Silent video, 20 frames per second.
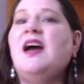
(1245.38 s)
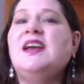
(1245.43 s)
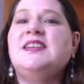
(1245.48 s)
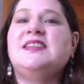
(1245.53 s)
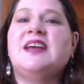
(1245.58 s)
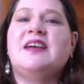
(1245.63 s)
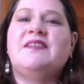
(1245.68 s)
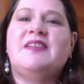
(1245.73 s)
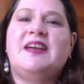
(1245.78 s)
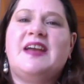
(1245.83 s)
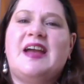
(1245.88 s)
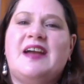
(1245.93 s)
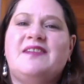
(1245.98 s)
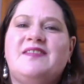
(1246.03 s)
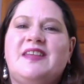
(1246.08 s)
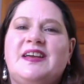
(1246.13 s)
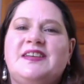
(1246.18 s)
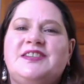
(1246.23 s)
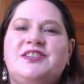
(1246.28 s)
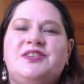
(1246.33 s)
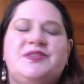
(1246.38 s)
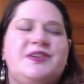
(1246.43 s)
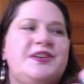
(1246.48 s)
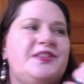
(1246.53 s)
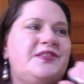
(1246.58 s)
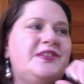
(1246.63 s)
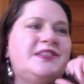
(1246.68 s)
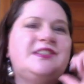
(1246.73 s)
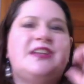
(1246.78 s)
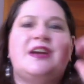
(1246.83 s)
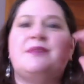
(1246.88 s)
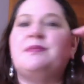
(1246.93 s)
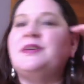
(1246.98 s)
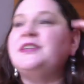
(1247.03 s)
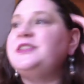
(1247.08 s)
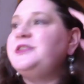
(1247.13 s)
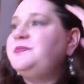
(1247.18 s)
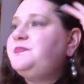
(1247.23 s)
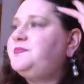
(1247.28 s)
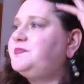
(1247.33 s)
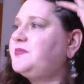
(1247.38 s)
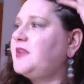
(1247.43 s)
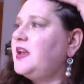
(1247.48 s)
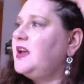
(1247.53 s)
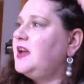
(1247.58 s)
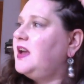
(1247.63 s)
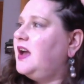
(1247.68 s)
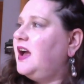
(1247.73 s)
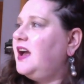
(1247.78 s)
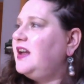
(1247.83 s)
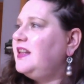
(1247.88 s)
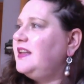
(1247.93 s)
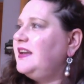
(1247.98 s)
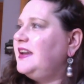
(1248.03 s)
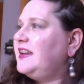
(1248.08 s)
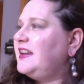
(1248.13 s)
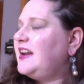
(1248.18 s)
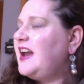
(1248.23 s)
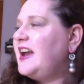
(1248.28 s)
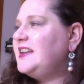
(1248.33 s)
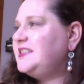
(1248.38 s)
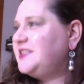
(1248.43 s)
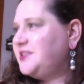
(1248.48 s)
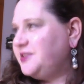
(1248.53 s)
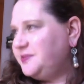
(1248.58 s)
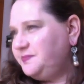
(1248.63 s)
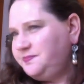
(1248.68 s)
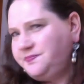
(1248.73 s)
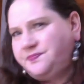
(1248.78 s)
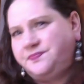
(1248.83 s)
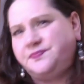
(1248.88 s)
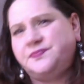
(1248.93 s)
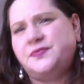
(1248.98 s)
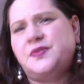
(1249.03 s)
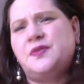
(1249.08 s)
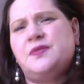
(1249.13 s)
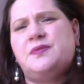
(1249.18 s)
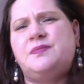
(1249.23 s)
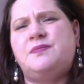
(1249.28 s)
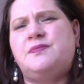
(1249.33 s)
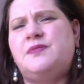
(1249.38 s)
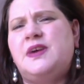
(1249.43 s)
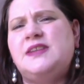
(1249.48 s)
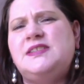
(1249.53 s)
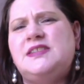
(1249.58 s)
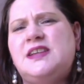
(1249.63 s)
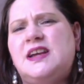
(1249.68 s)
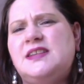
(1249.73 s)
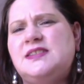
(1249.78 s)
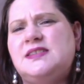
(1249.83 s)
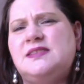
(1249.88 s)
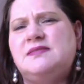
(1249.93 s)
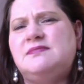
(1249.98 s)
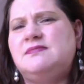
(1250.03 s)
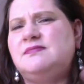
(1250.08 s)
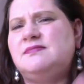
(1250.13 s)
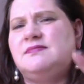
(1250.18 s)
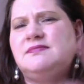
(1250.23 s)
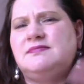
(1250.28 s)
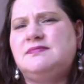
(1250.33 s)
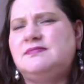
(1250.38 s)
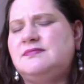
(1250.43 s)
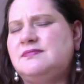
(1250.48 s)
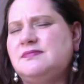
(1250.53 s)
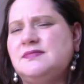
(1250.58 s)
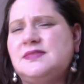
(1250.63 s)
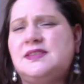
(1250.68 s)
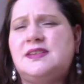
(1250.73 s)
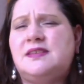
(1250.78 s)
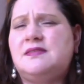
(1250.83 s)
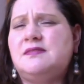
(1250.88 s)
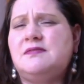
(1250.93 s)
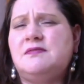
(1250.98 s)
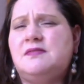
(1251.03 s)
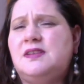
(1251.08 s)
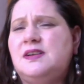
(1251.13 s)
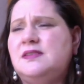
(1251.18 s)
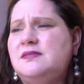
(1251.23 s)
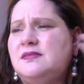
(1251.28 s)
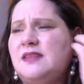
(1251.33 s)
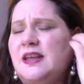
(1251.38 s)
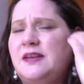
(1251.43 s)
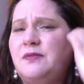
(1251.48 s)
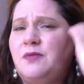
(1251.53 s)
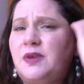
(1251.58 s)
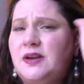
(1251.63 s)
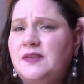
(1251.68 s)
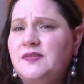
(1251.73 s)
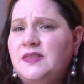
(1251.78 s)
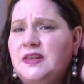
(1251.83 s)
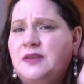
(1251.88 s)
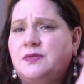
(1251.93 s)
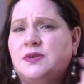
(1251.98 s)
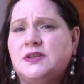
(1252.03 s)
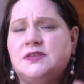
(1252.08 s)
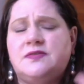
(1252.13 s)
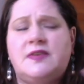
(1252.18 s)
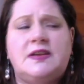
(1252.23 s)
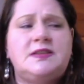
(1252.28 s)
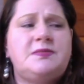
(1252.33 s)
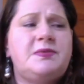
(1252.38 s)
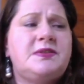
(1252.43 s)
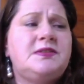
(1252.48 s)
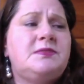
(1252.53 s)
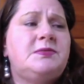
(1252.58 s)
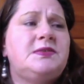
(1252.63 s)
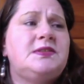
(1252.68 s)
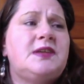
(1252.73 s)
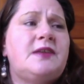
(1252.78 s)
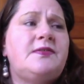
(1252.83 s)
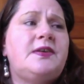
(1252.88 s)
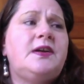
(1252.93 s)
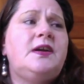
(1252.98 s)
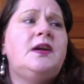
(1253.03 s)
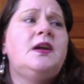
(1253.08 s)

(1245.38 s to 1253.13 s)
I like have like two or three segments. Like in high school, Wes Johnson, were like one of the worst vice principals ever.